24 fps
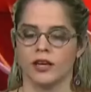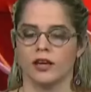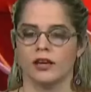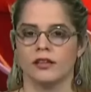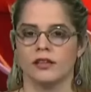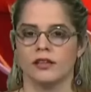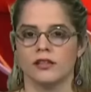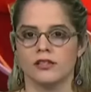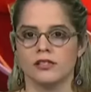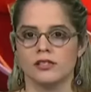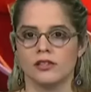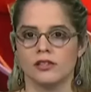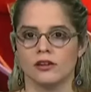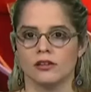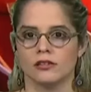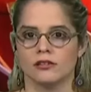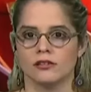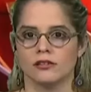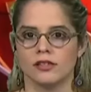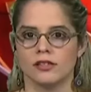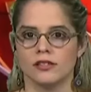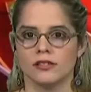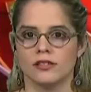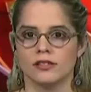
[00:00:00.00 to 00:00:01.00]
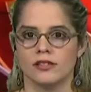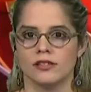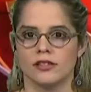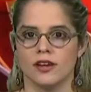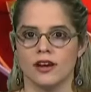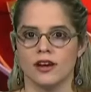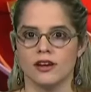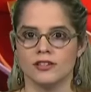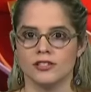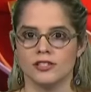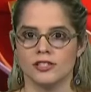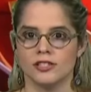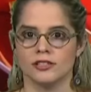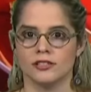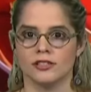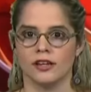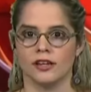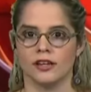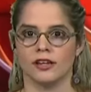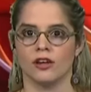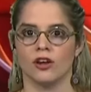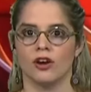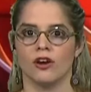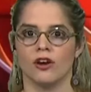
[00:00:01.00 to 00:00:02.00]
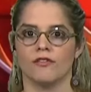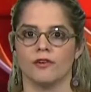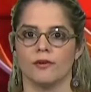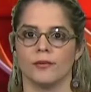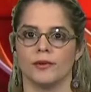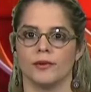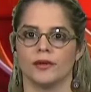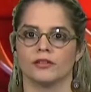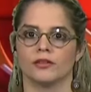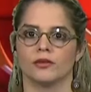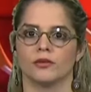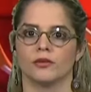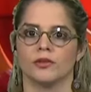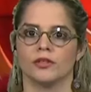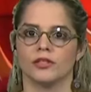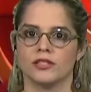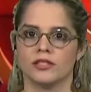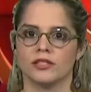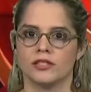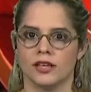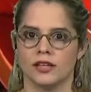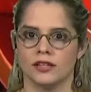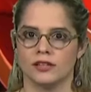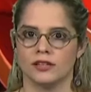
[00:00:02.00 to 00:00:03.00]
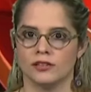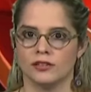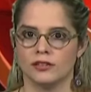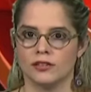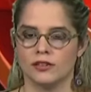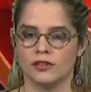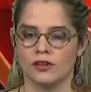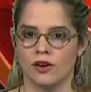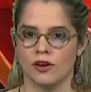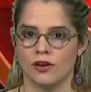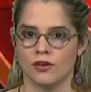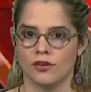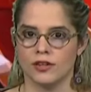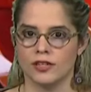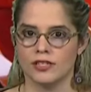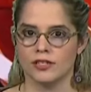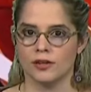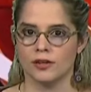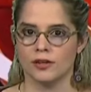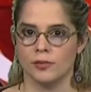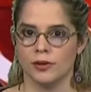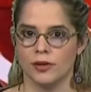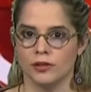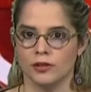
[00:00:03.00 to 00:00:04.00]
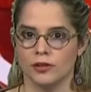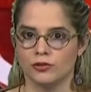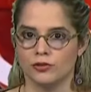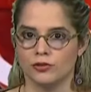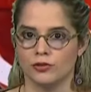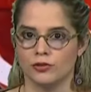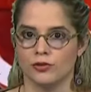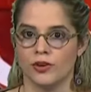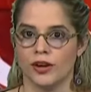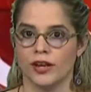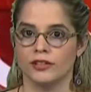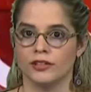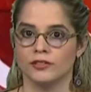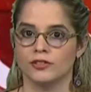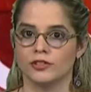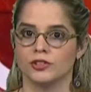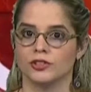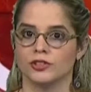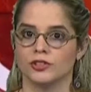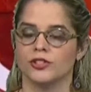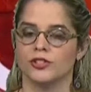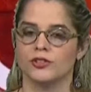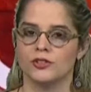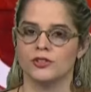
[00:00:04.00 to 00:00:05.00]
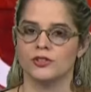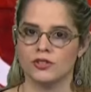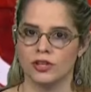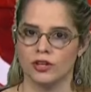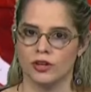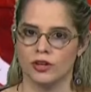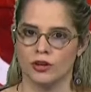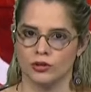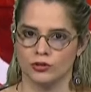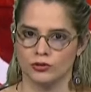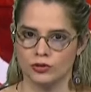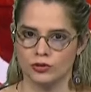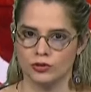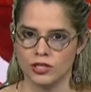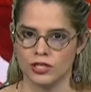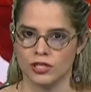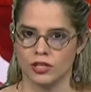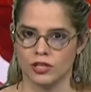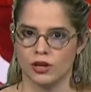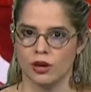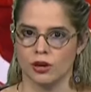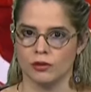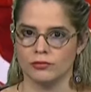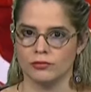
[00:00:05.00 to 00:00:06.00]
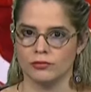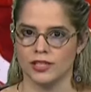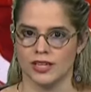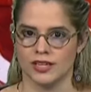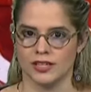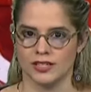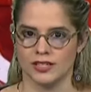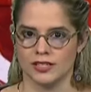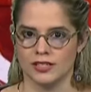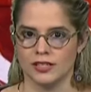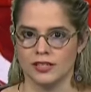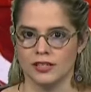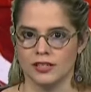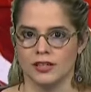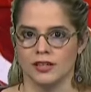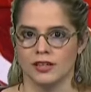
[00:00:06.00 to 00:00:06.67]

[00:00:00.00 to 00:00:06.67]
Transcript: In this context, the Argentine government will send to the Congress a bill to reintroduce the country's income tax.